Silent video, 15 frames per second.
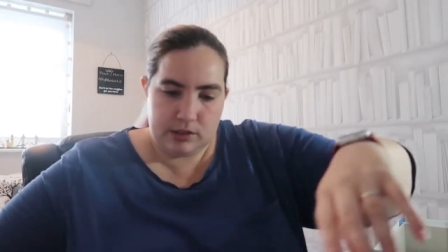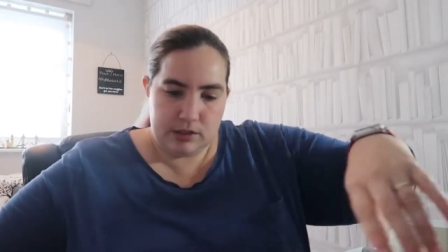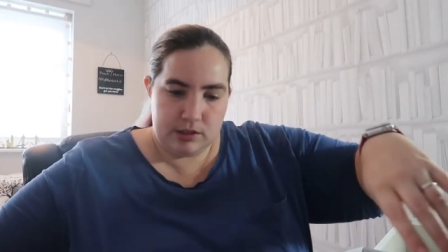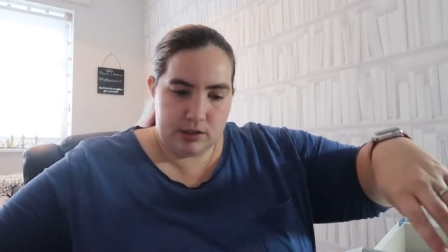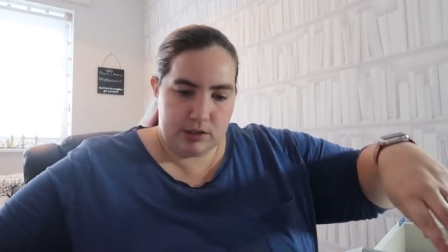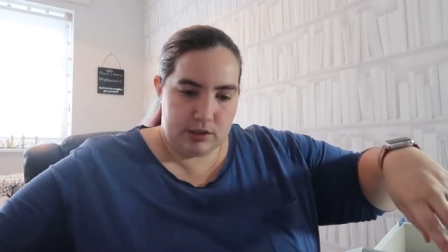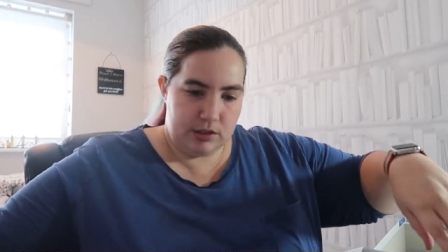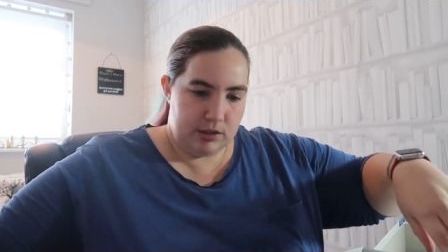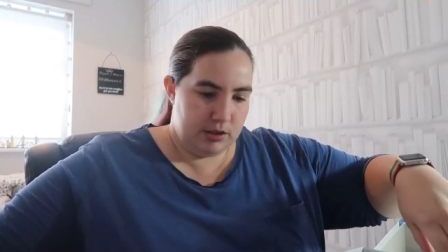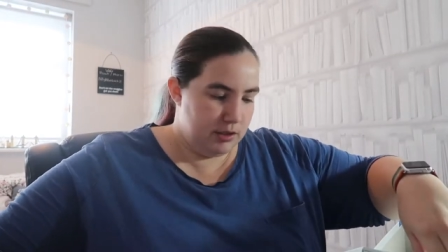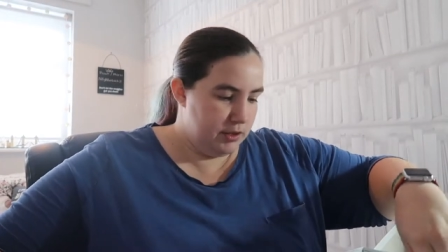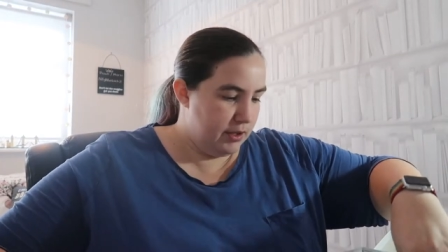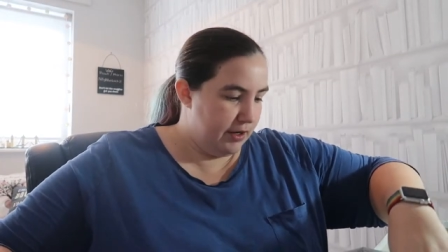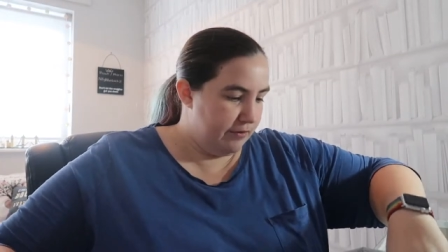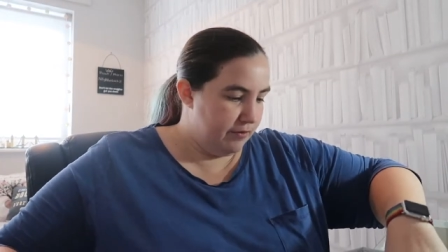
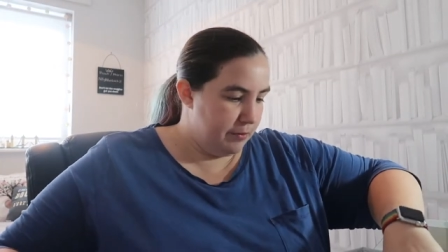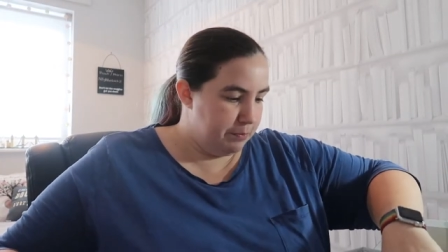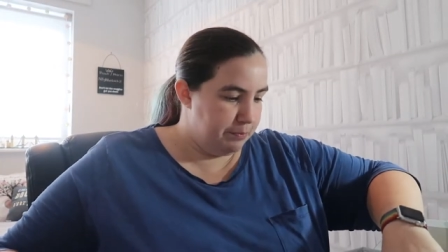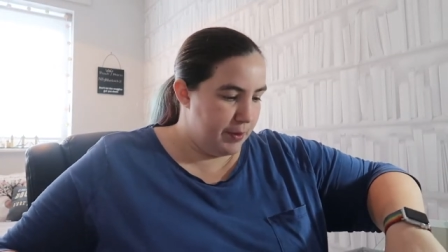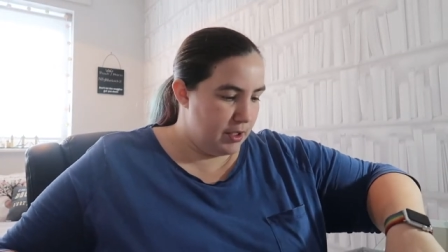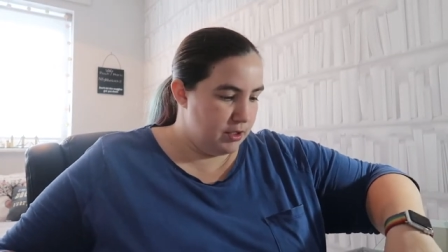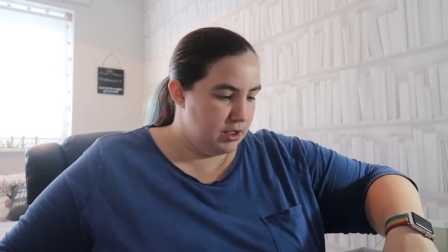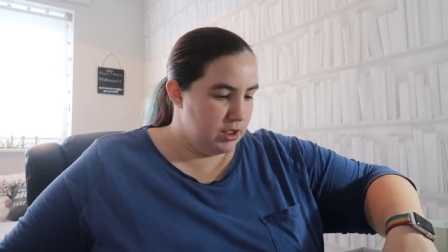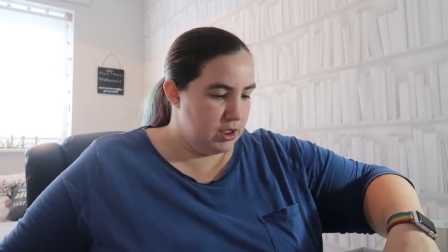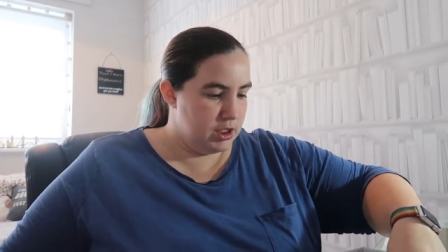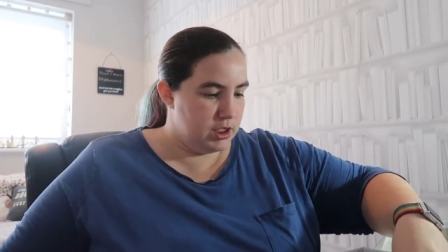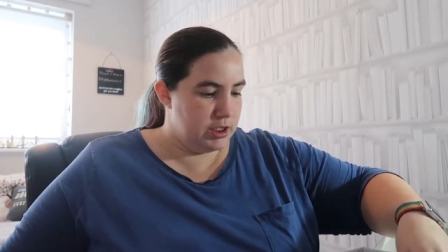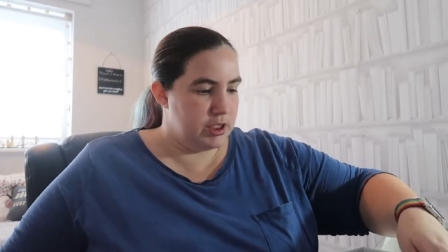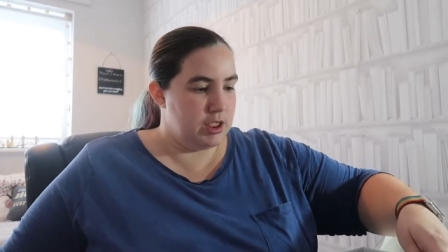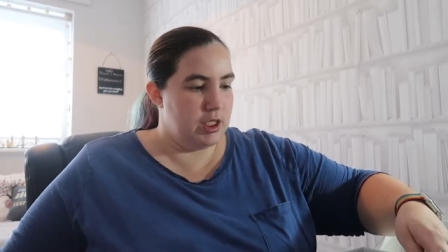have a
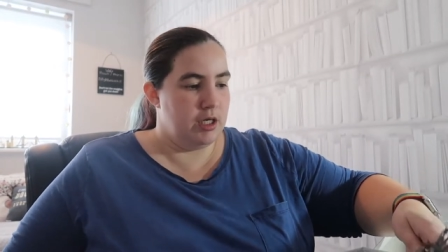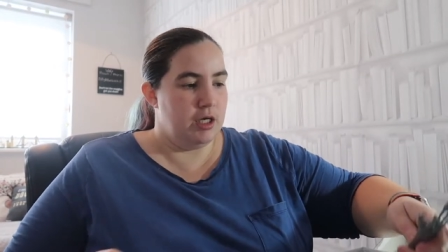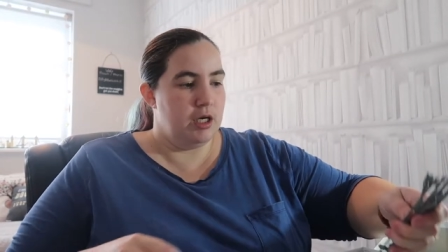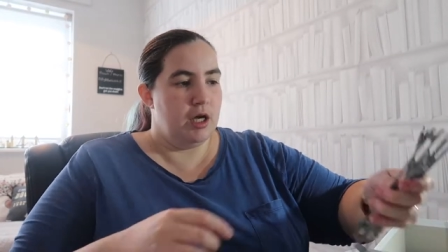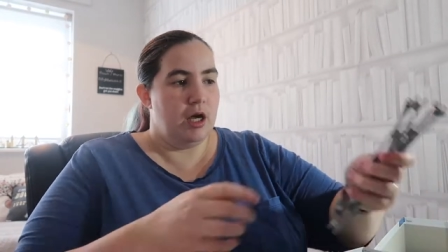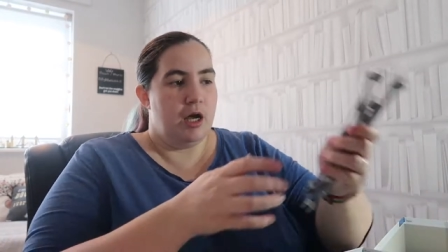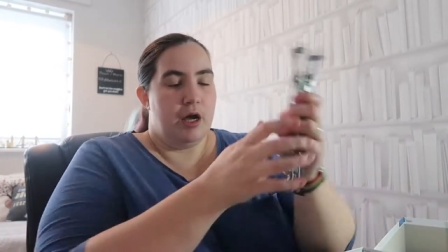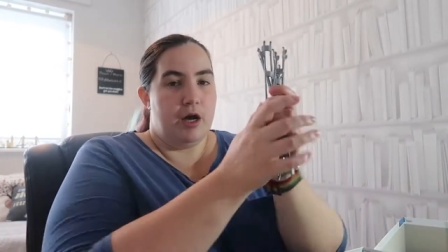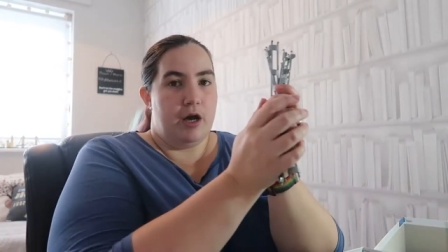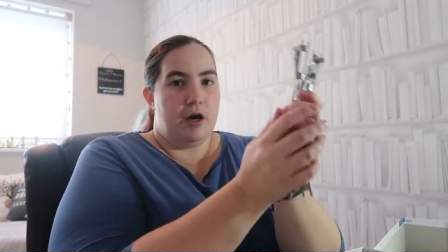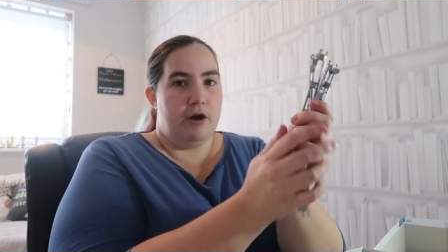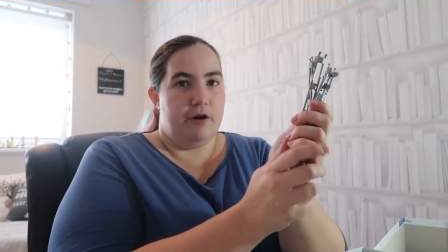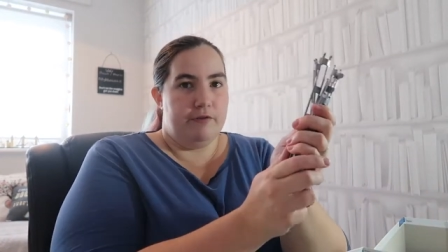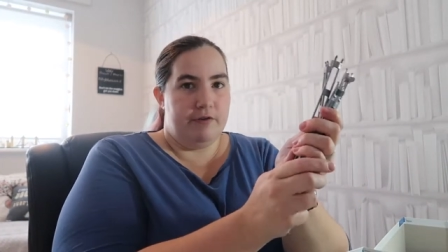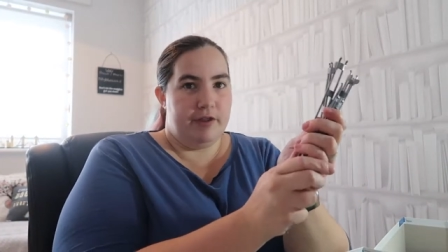bunch
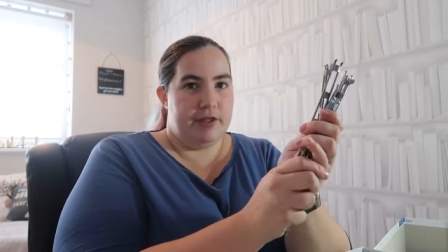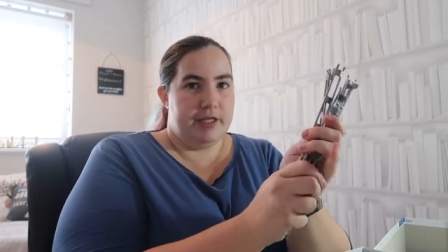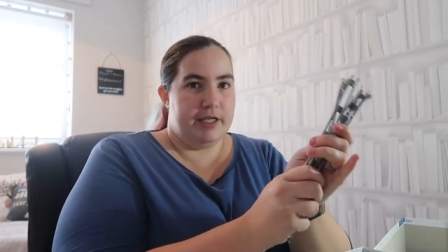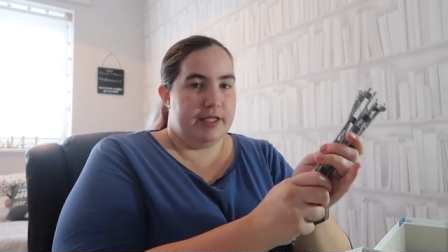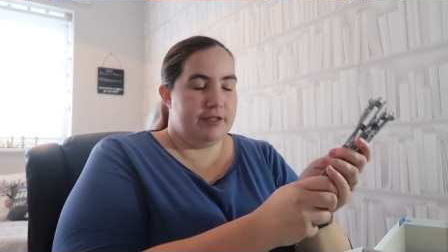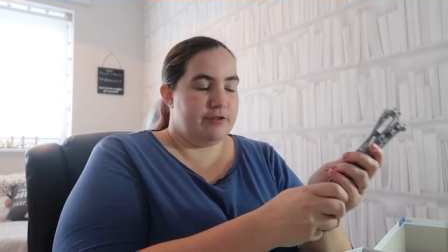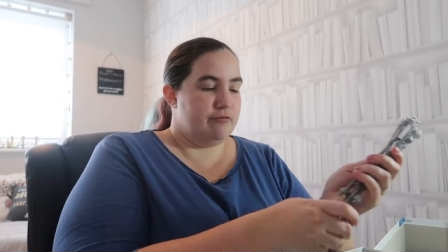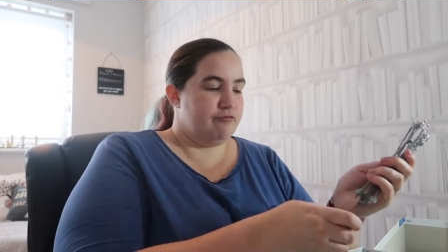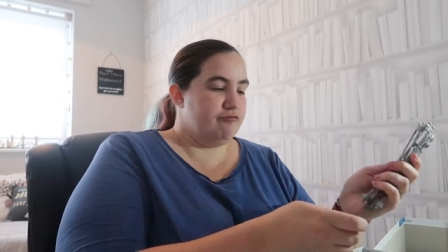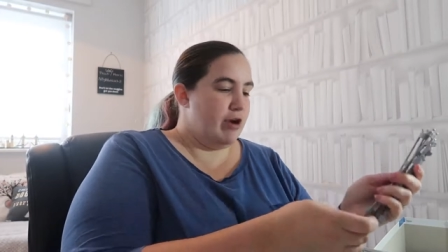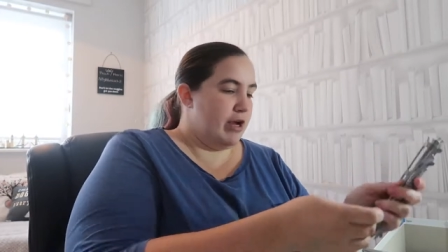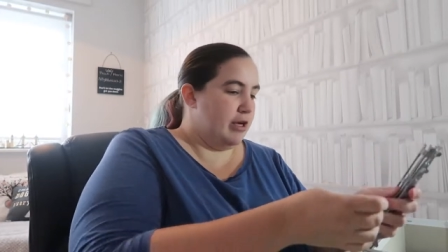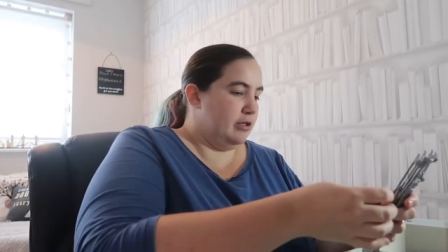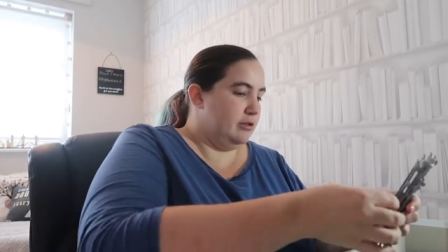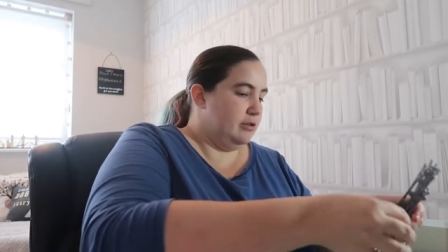of these
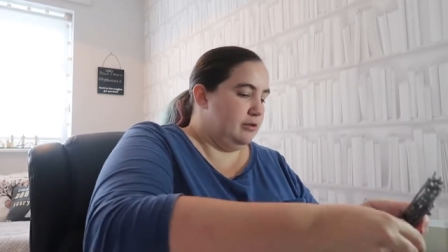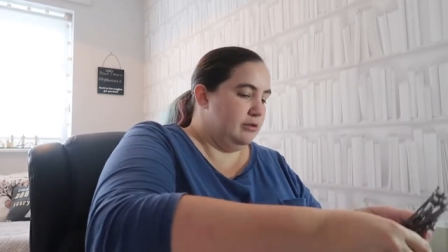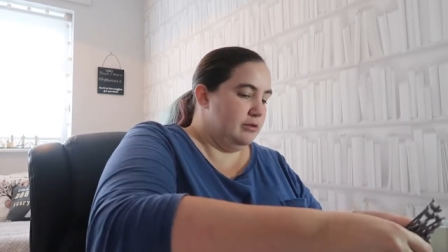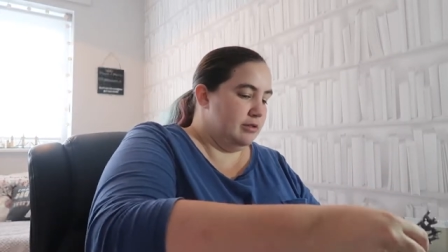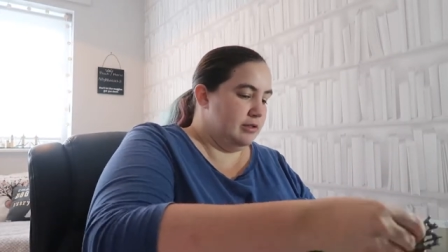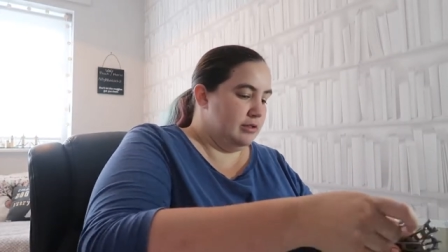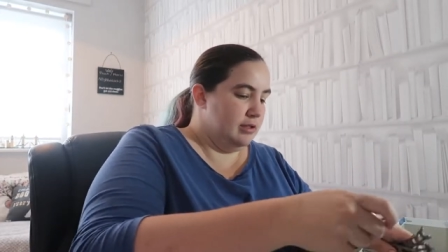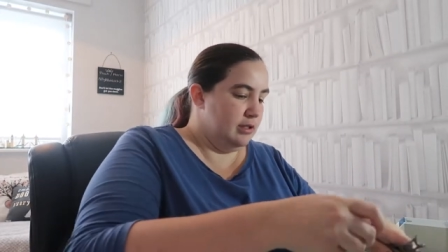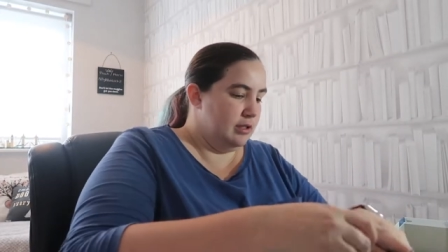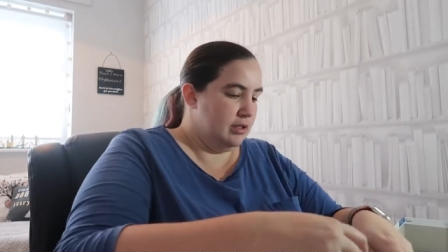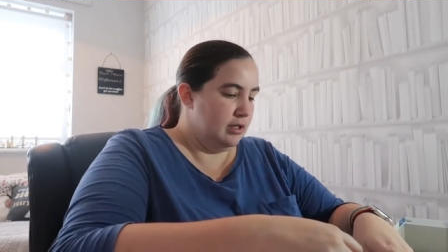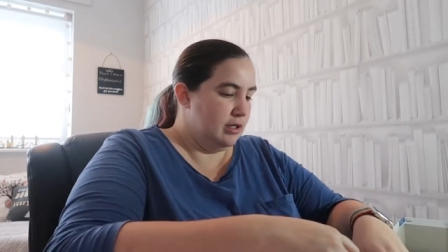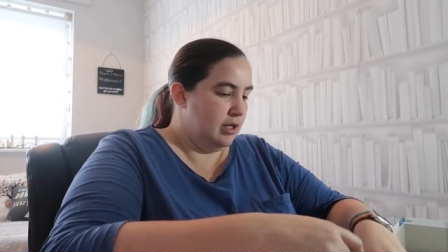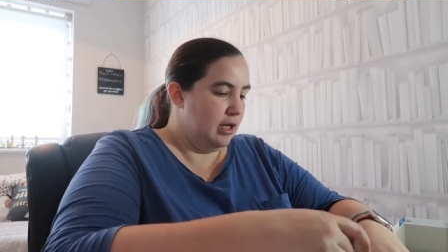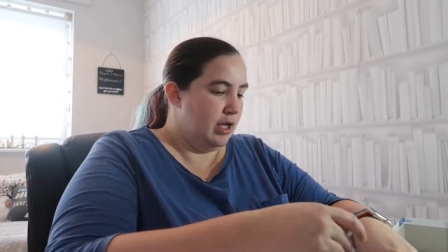rails
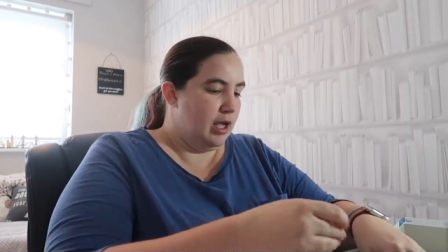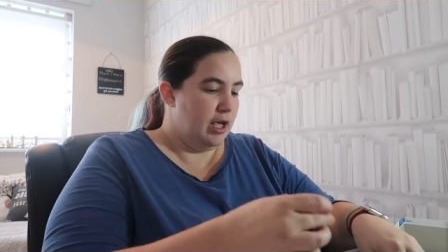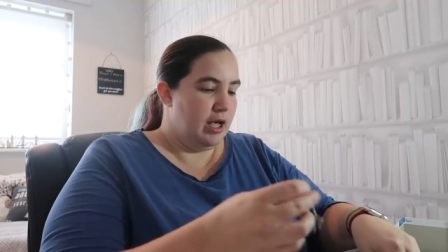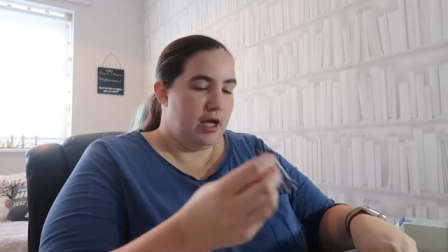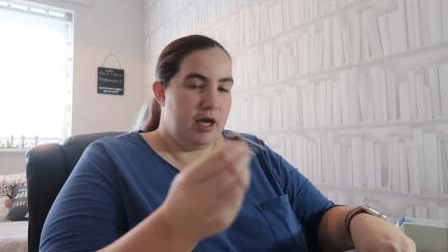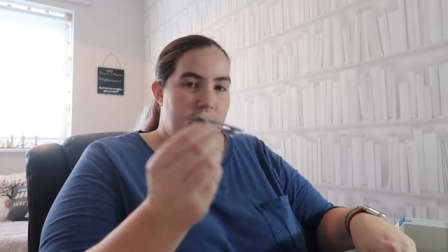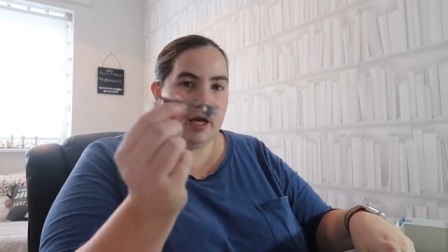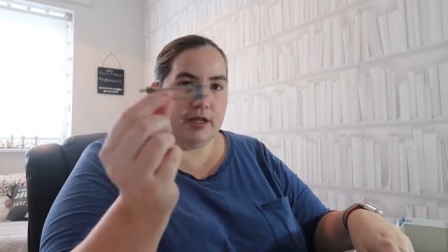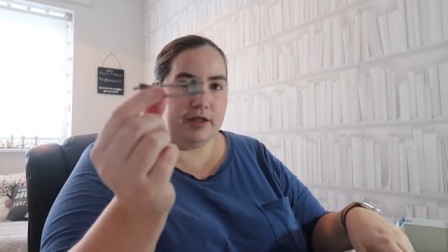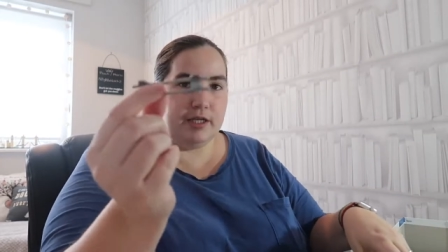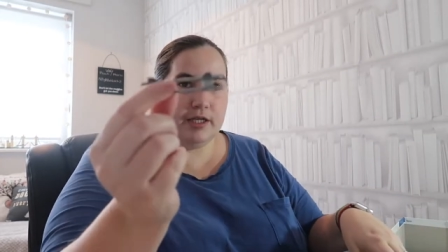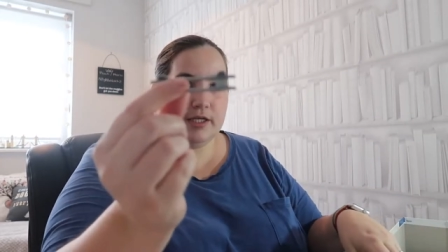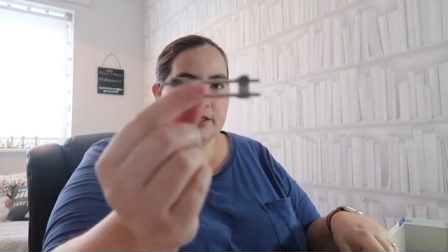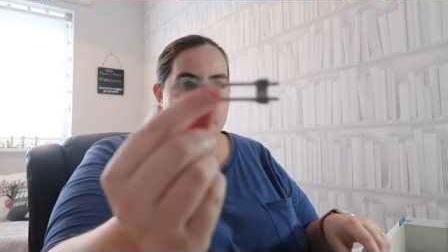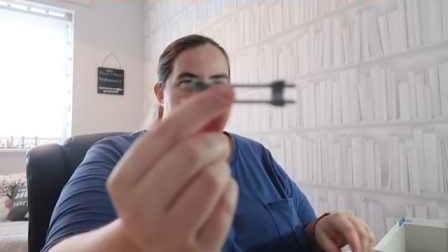and
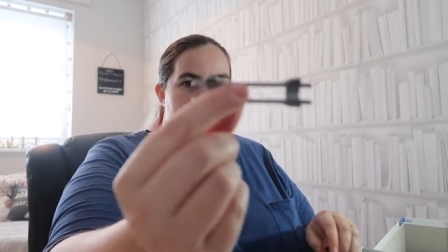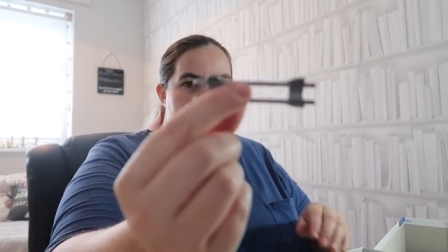these